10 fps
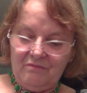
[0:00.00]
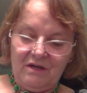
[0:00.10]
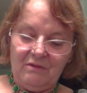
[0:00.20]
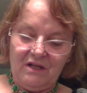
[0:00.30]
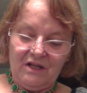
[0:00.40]

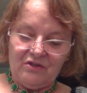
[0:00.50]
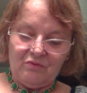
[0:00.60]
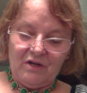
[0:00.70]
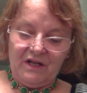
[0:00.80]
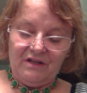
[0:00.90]
Maybe that's
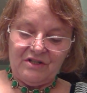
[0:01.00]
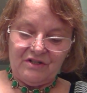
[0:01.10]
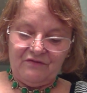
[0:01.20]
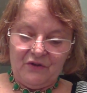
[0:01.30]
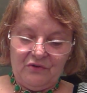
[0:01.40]
why this
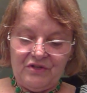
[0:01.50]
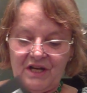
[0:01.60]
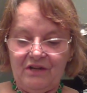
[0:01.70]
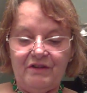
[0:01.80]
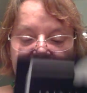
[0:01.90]
folds
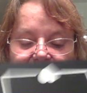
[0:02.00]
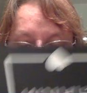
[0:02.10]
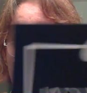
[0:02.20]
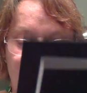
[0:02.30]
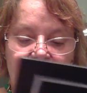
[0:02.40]
out this
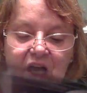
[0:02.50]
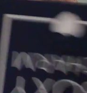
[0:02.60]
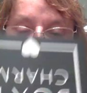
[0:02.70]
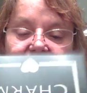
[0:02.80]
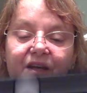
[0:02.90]
time.
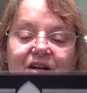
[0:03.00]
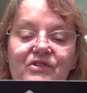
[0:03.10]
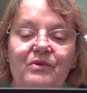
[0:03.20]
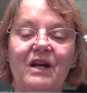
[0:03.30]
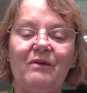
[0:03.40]
Okay,
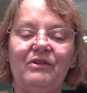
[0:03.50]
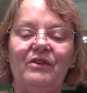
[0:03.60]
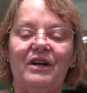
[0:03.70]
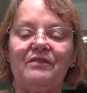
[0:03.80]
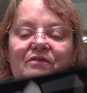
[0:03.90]
there's what I was
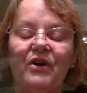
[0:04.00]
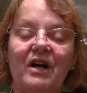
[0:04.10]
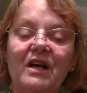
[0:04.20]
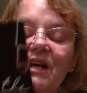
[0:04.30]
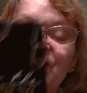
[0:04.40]
looking for.
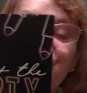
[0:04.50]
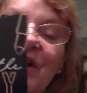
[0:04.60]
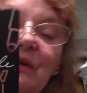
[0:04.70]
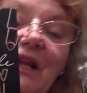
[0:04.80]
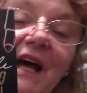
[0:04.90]

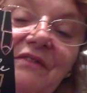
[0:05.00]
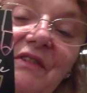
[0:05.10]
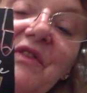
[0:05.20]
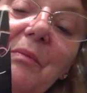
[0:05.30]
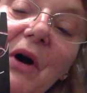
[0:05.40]
So Life
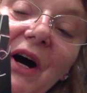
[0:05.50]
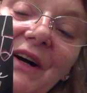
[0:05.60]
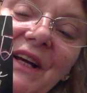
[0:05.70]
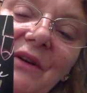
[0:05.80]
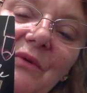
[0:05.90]
of the
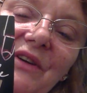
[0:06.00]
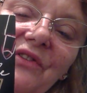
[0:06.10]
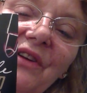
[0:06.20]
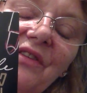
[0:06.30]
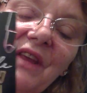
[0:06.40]
Party
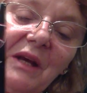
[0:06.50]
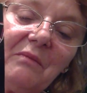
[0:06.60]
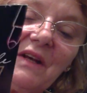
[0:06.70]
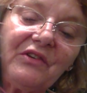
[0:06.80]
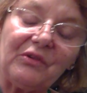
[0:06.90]
was the
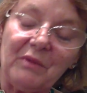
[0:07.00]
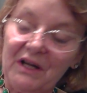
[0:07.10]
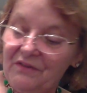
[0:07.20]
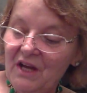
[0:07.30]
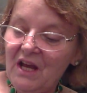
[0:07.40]
theme this
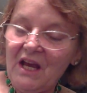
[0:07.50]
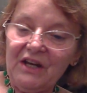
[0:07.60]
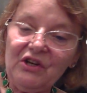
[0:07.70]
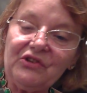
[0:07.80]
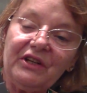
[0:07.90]
month.
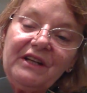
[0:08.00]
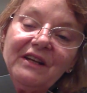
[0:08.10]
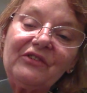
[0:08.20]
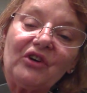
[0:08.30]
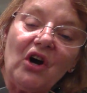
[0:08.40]
And usually
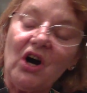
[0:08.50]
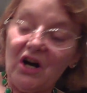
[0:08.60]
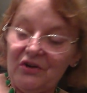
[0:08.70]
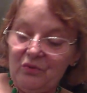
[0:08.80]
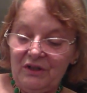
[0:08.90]
this
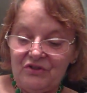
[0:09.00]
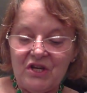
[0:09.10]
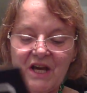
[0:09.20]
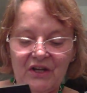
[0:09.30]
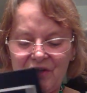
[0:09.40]
card will
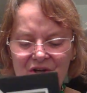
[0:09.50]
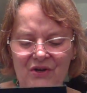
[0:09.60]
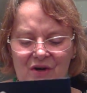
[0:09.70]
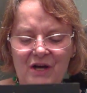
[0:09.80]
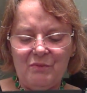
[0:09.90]
tell
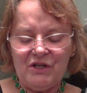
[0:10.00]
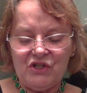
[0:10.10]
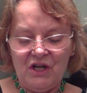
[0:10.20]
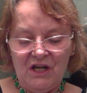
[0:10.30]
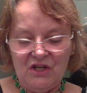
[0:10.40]
you how
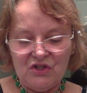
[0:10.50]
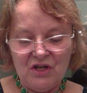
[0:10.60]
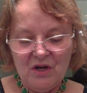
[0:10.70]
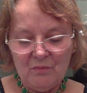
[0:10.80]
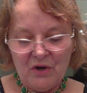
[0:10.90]
much each
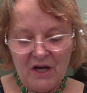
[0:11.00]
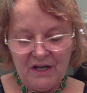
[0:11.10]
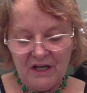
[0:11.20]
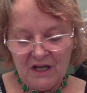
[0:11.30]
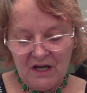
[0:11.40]

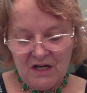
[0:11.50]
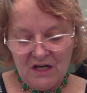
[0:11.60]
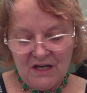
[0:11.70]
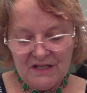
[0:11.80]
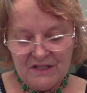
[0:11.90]
product
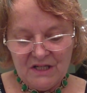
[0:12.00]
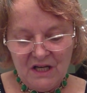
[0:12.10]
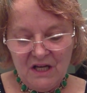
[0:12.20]
costs.